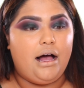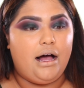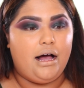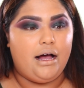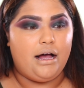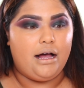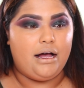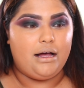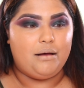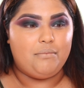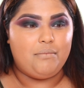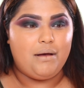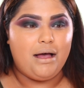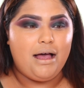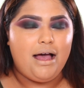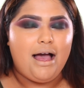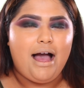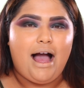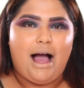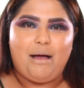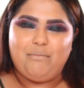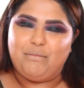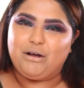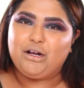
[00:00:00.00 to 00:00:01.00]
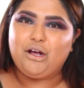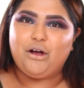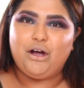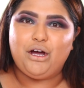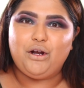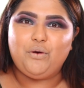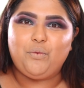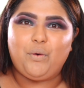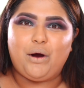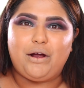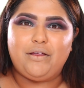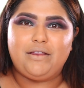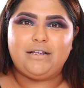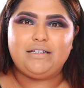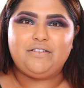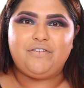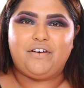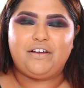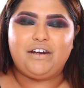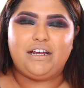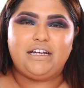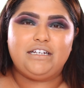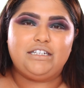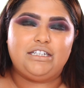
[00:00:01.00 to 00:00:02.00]
Um, I'm gonna go ahead and wear this
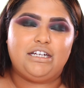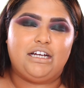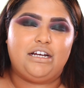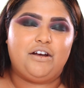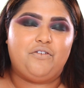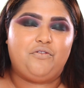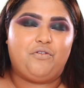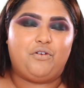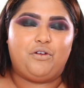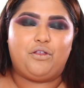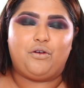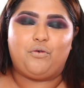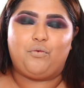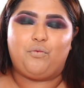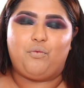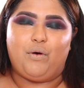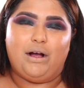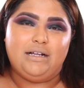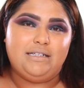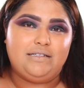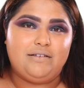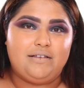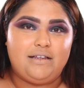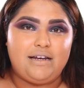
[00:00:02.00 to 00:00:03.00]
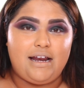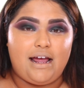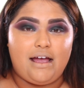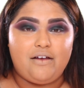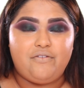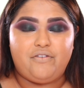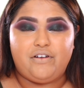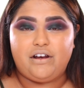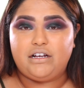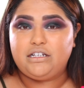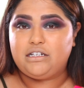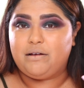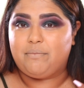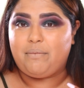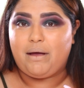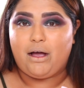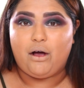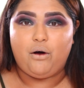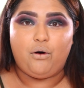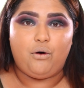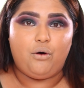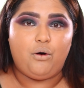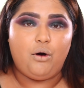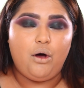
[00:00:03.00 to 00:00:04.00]
foundation for the rest of the day, finish up my
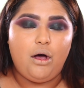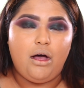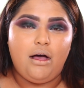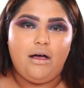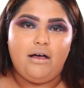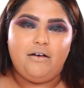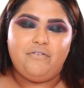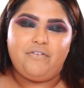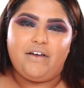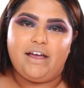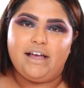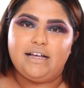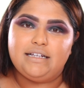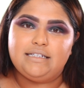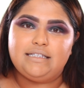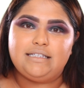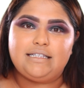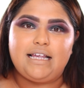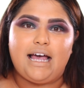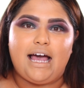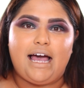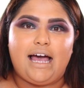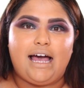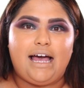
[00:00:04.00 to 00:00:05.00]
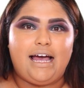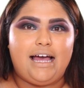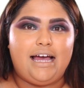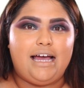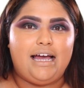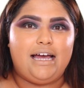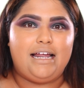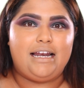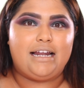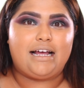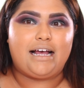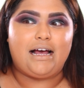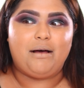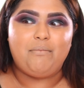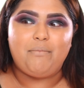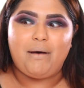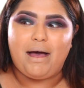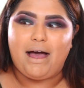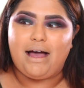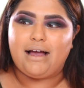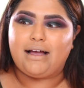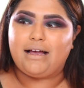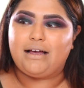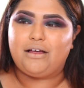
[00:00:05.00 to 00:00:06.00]
whole face and come
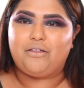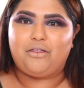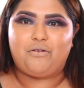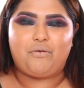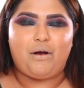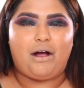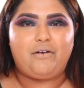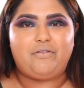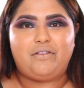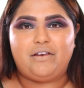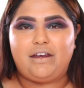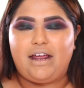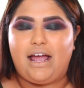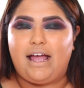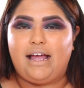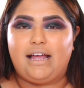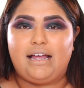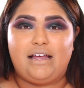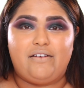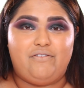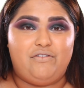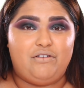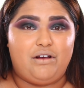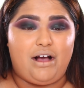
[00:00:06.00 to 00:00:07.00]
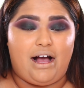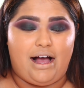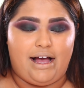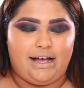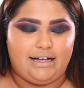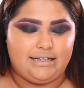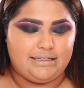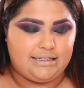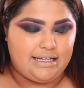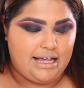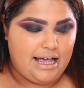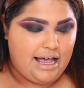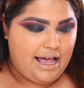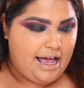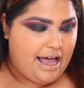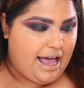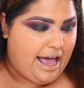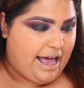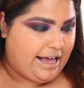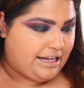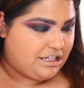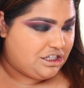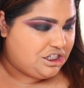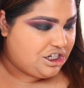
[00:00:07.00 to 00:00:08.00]
back throughout the day and give you guys
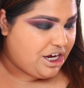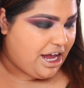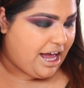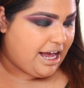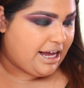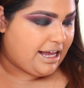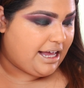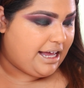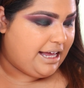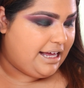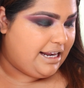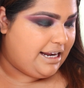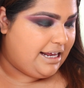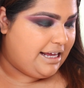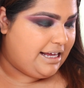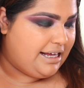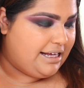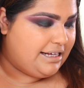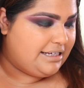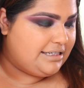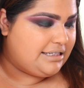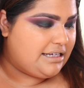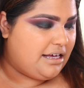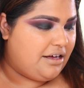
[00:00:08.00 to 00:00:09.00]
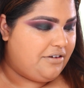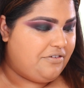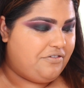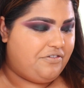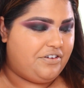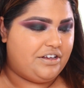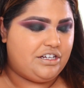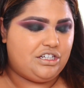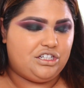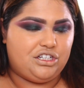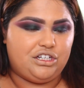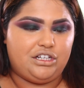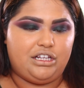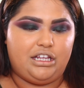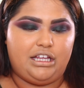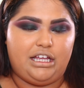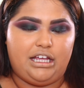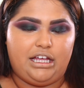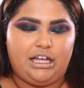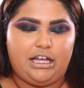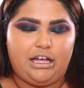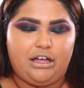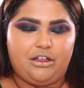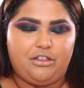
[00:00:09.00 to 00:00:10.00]
a check. It is
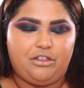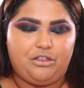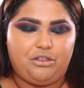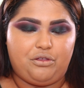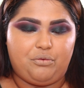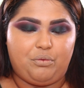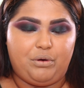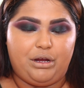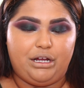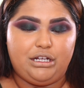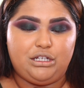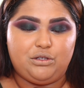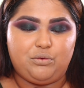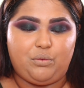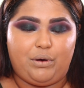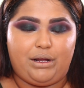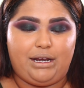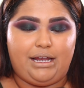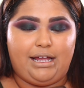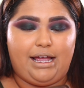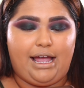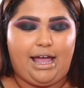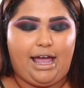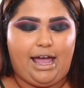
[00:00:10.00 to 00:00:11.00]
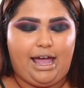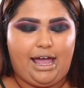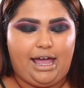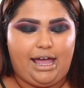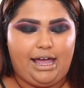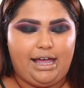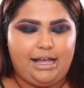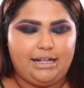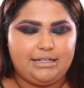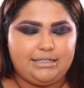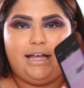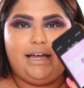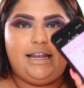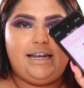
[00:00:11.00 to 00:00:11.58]
officially 328.